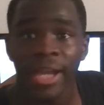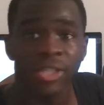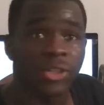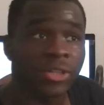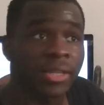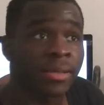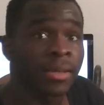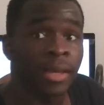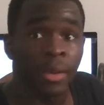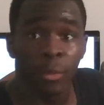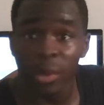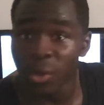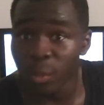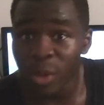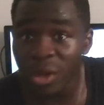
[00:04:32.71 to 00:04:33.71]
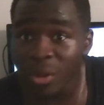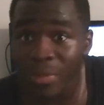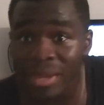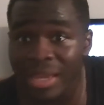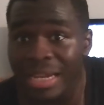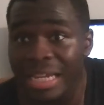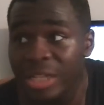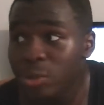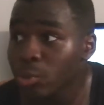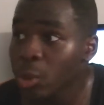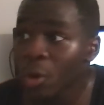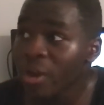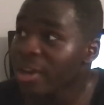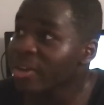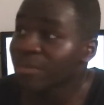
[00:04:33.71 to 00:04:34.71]
Actually, we, we could be getting a new
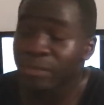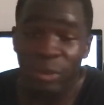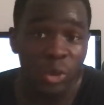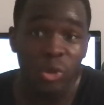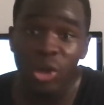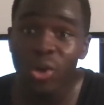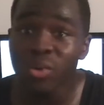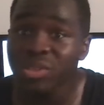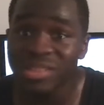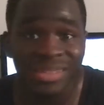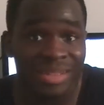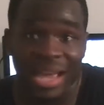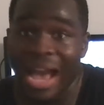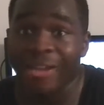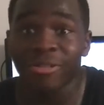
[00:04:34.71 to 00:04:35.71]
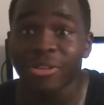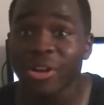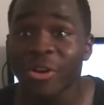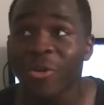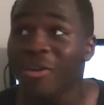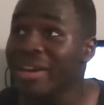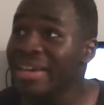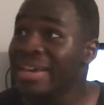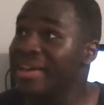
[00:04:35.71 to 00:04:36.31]
lawyer. Who knows? I don't know.